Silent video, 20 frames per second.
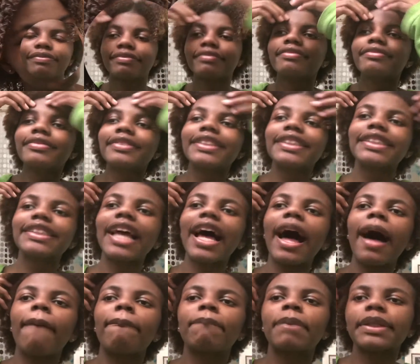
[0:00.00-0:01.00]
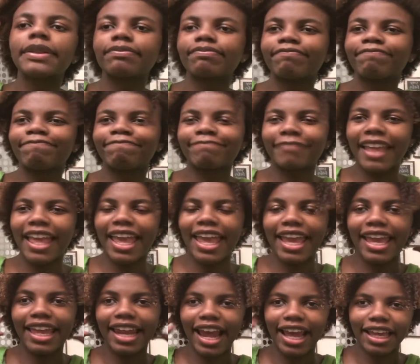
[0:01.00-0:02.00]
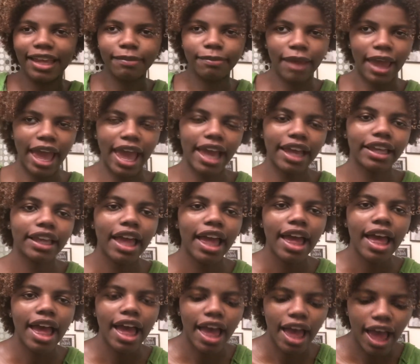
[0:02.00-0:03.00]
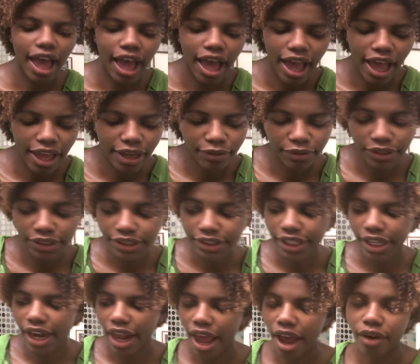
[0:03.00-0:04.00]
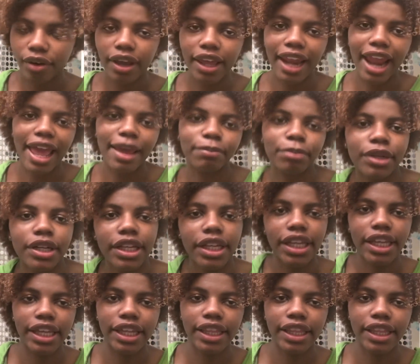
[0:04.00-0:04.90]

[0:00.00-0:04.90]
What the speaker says: So, and I am back. I rinsed it out and I put in